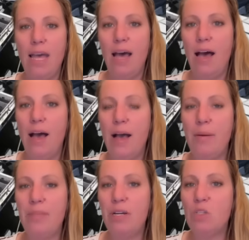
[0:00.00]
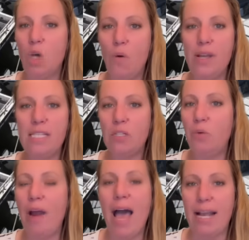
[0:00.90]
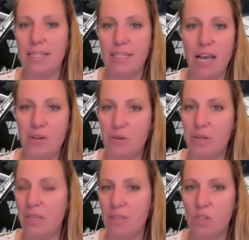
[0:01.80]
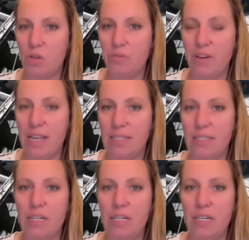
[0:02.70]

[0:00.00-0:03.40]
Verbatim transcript: um, there's always cracks underneath the surface.